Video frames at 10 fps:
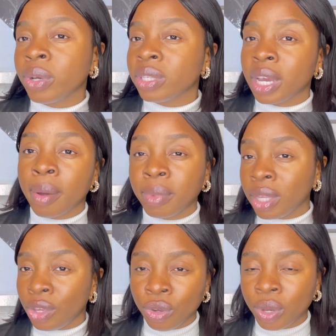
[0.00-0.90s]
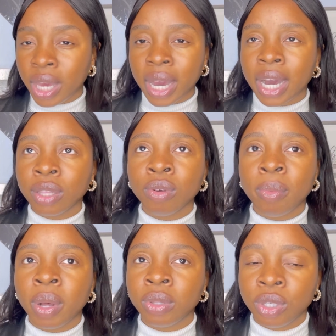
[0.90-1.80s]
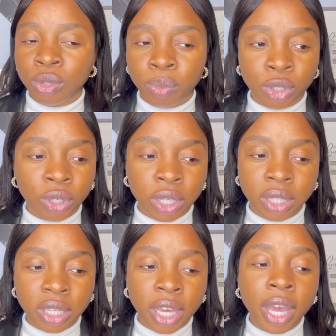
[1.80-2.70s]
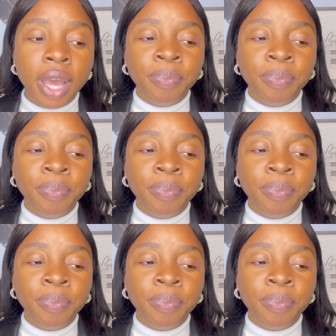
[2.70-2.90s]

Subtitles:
because I am in the UK, I know about this opportunity.